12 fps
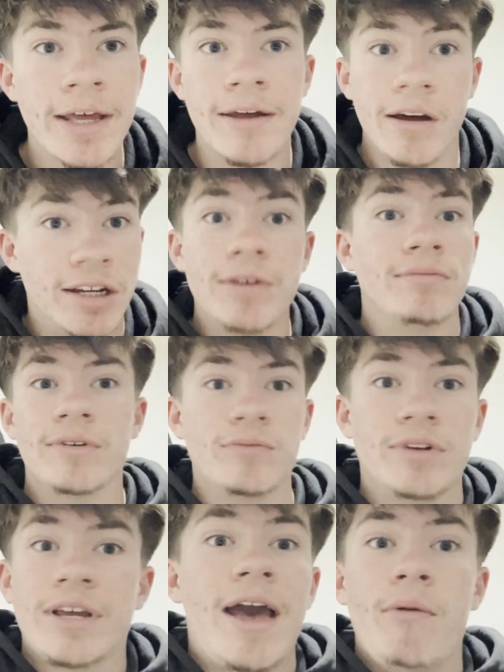I
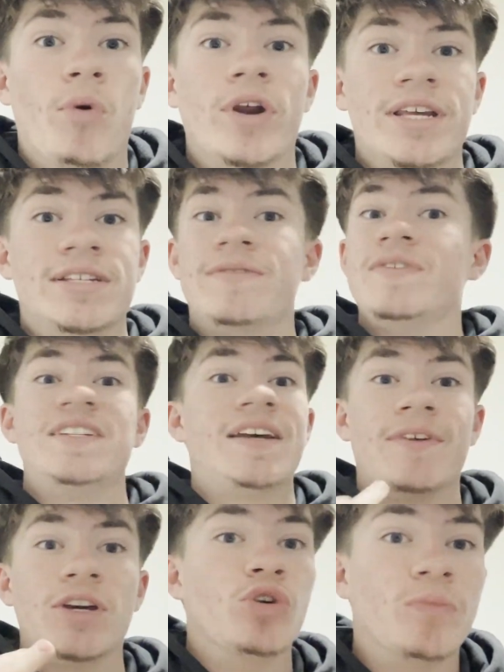don't care what it is, if it's the
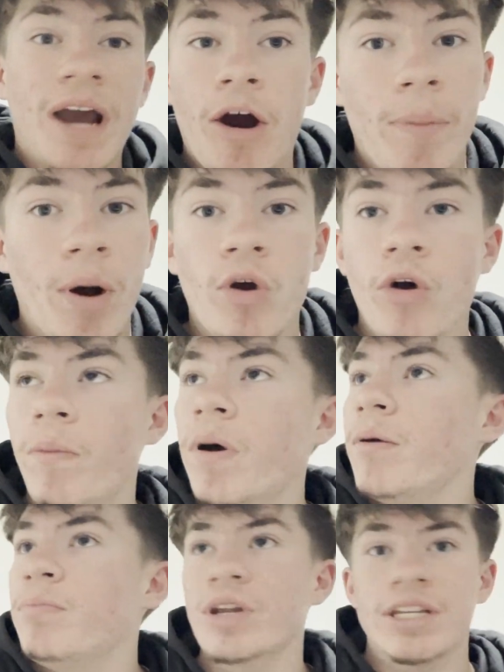FA Cup, Carabao
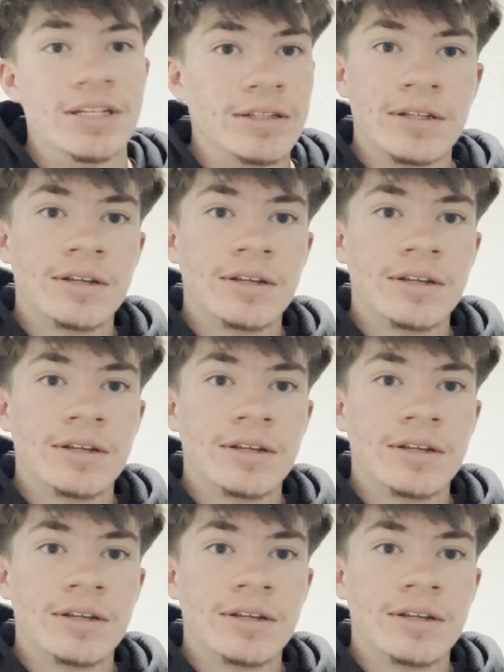Cup, bloody